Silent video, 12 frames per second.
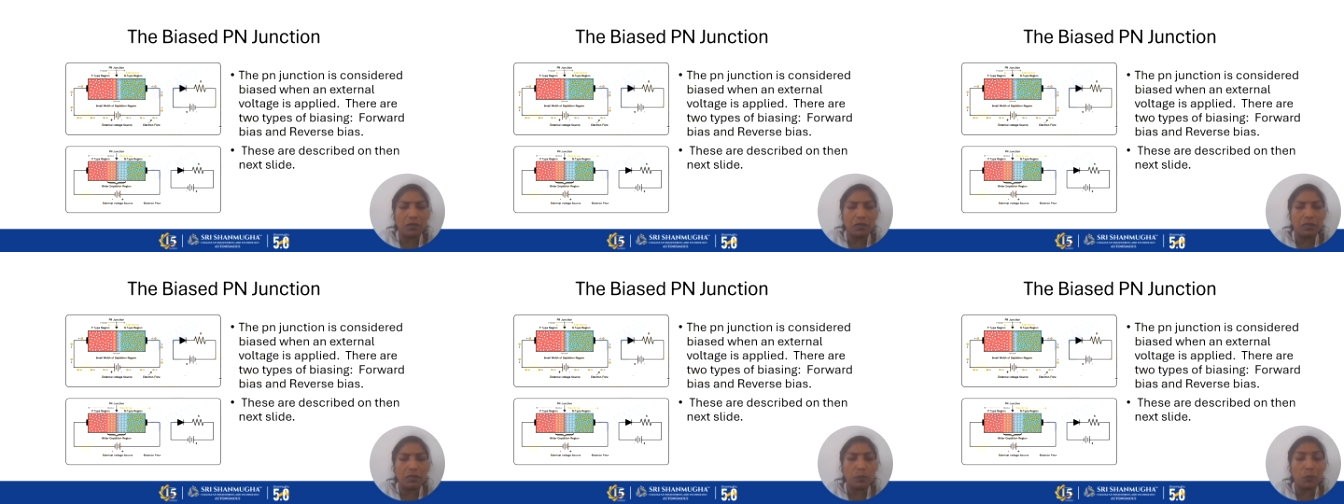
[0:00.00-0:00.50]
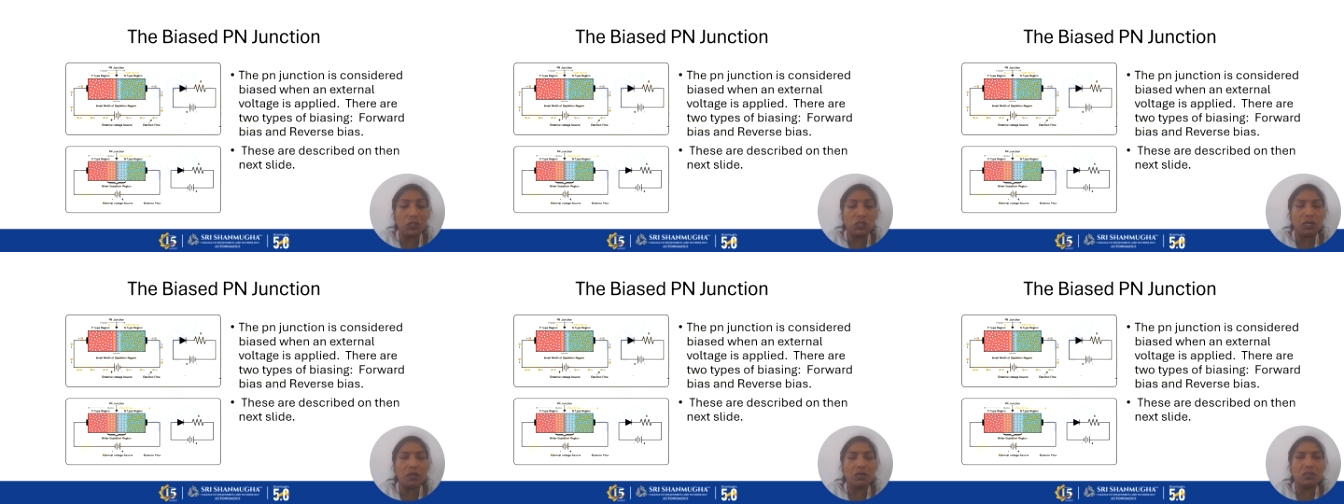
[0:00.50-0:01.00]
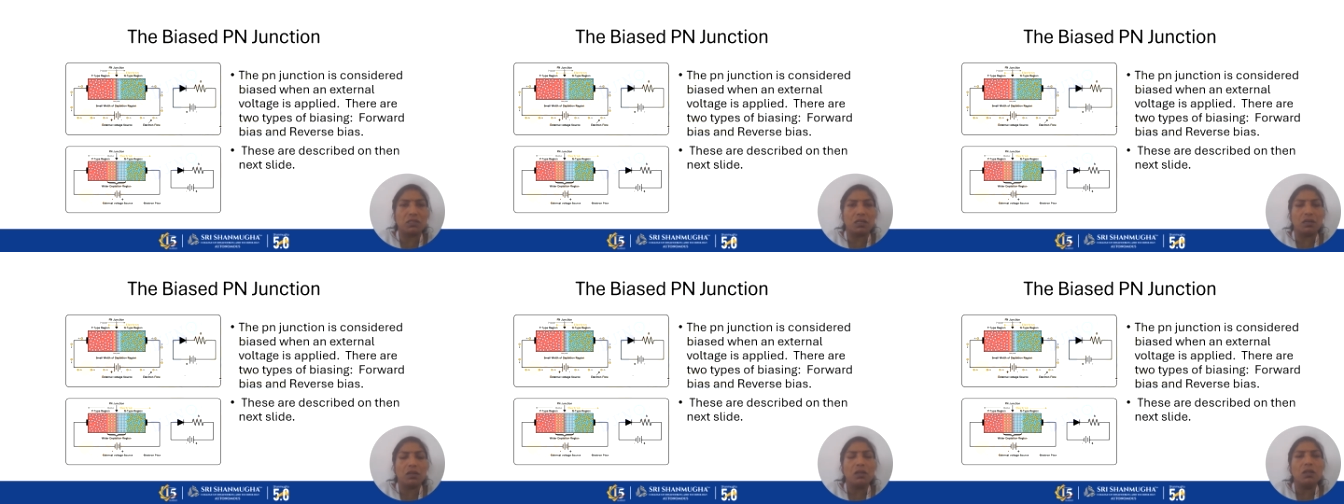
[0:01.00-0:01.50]
depletion region.
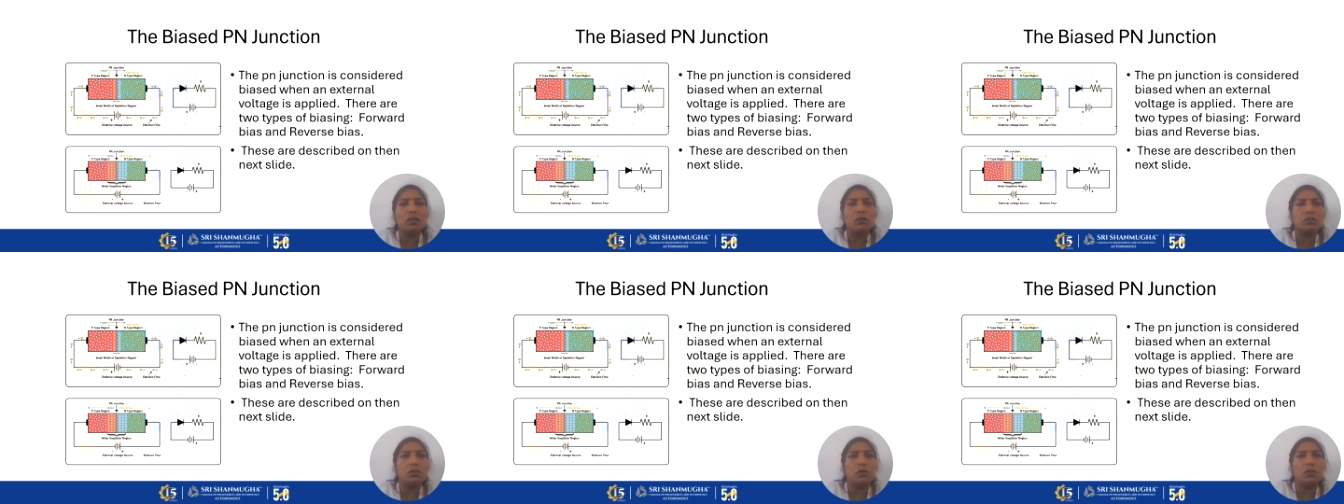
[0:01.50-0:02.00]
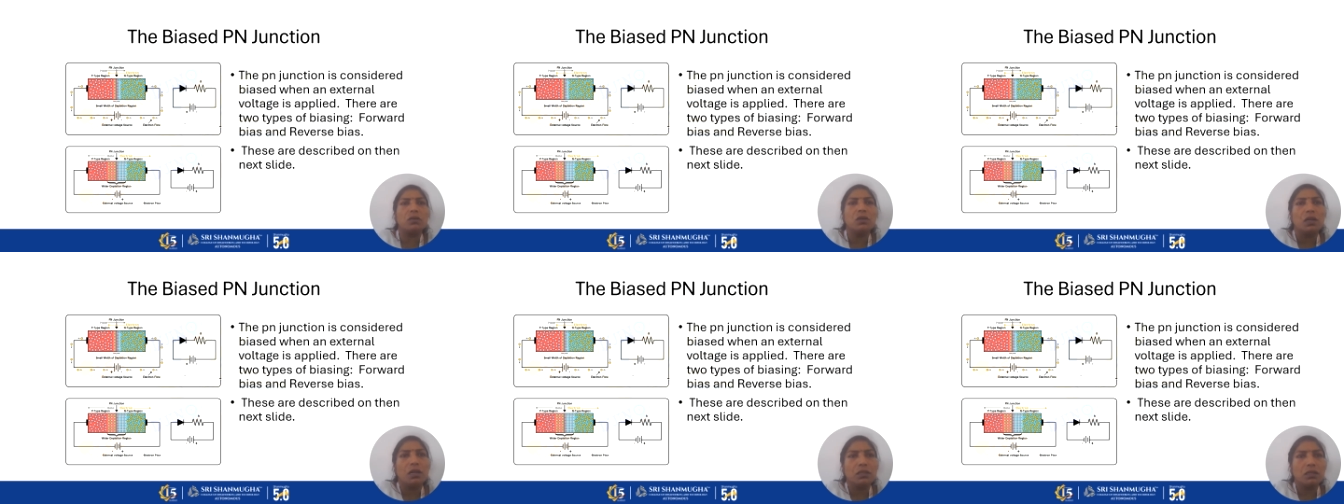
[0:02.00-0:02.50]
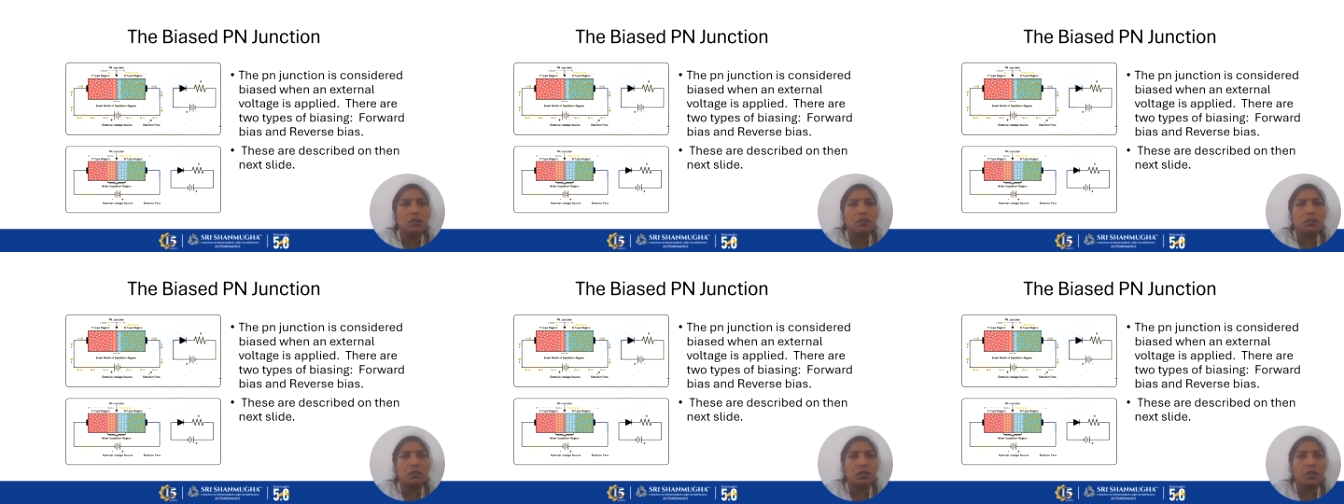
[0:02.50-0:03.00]
So this
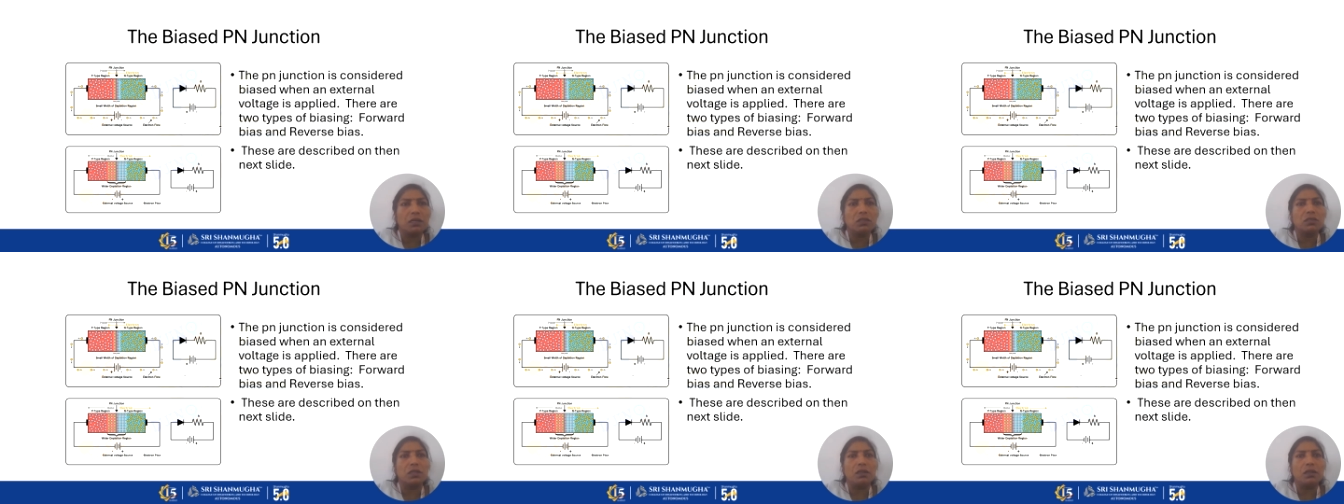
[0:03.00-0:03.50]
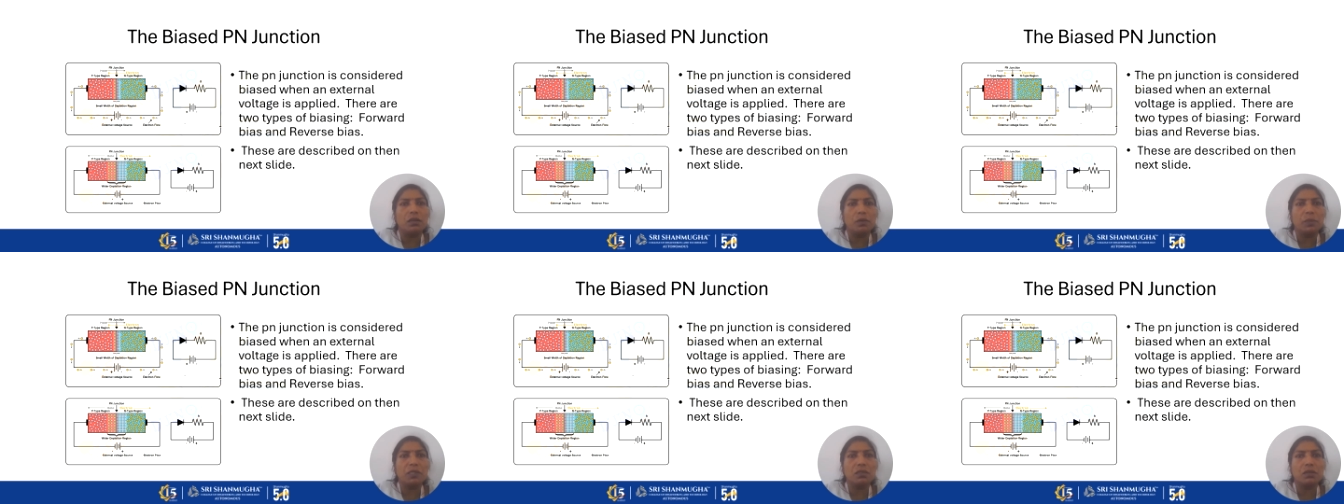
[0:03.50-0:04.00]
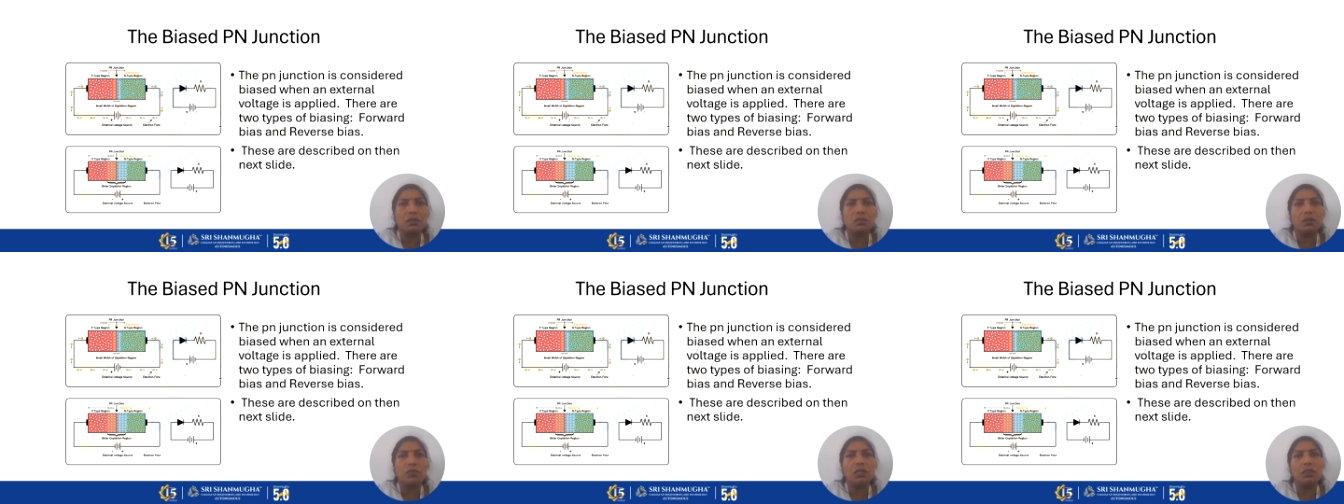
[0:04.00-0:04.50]
condition, depletion
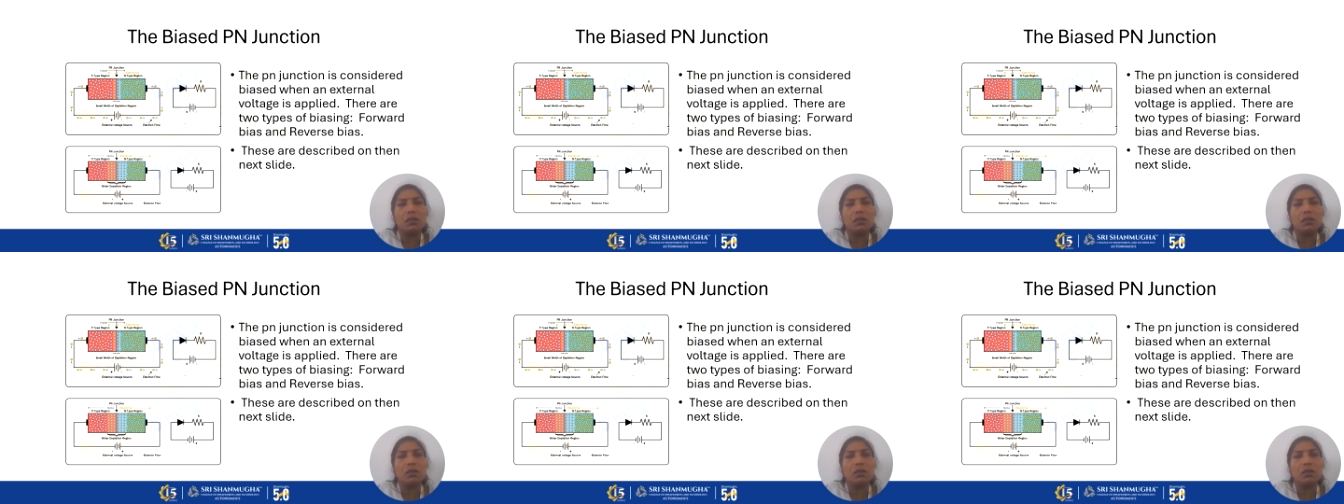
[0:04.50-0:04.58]
region with